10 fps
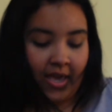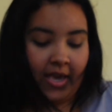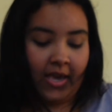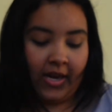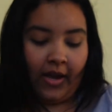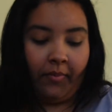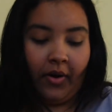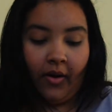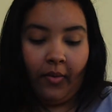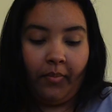And I
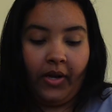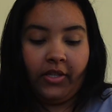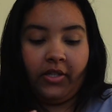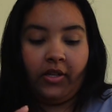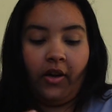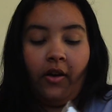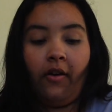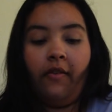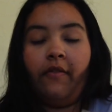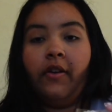bought a bunch
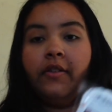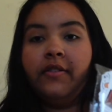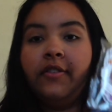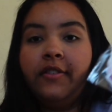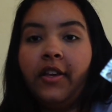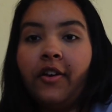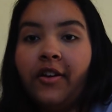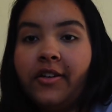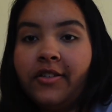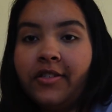of
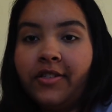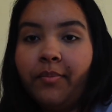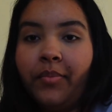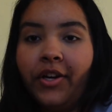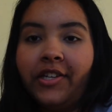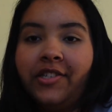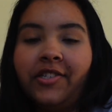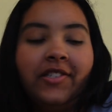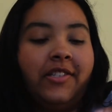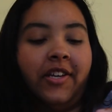stickers, bookish
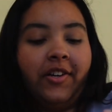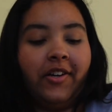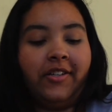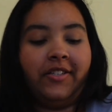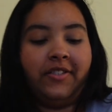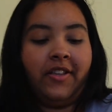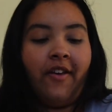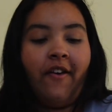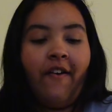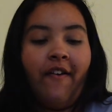stickers
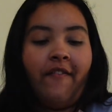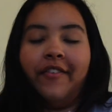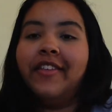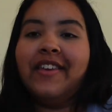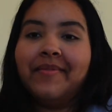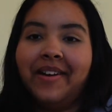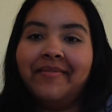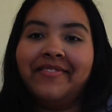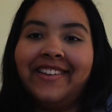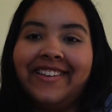for them,
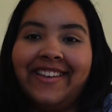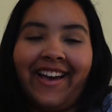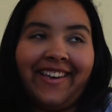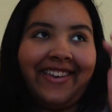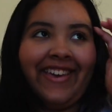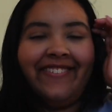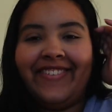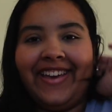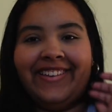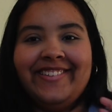and I can't
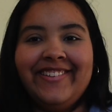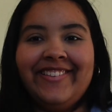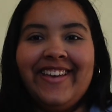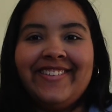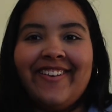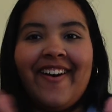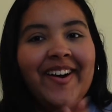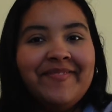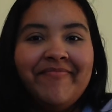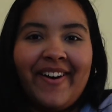wait. So let's
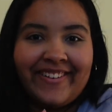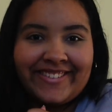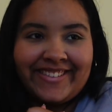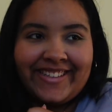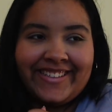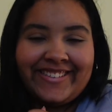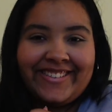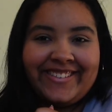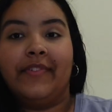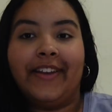unbox
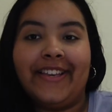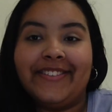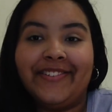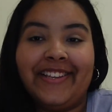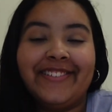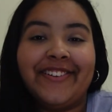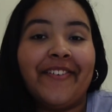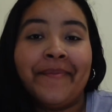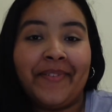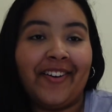this. Okay, so let's
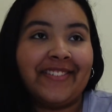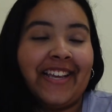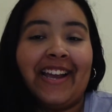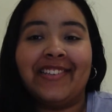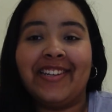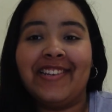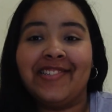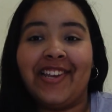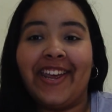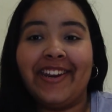start unboxing. I
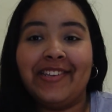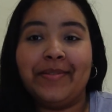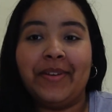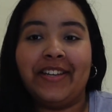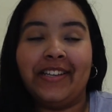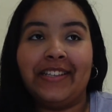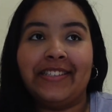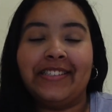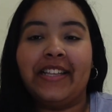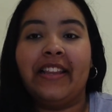changed lightings
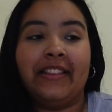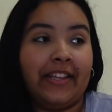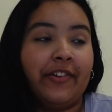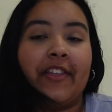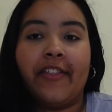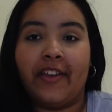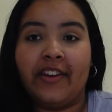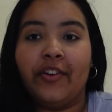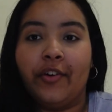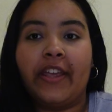because literally the
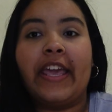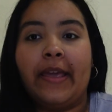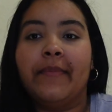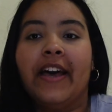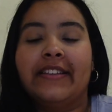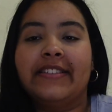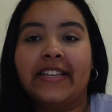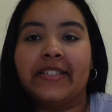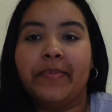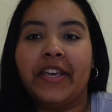Kindle came at
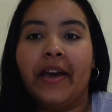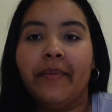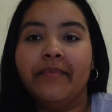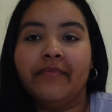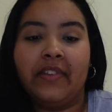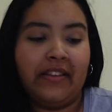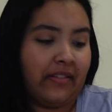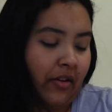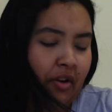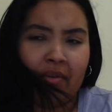6 p.m.
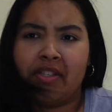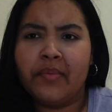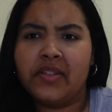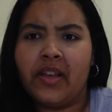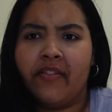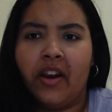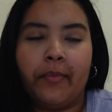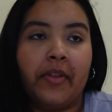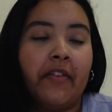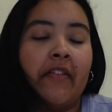it's almost 7, I
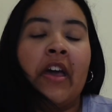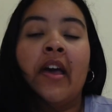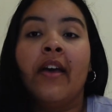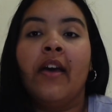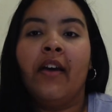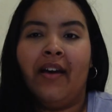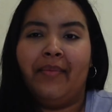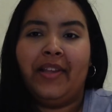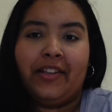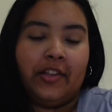believe.
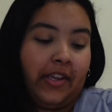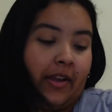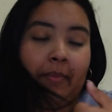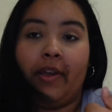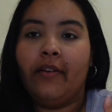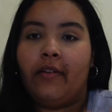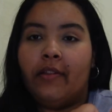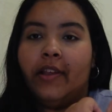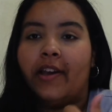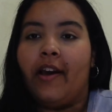I'm like looking at my,
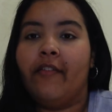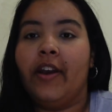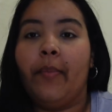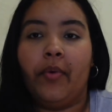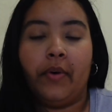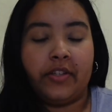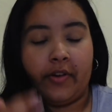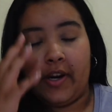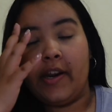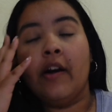like I have an Apple Watch
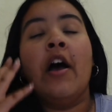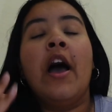right now.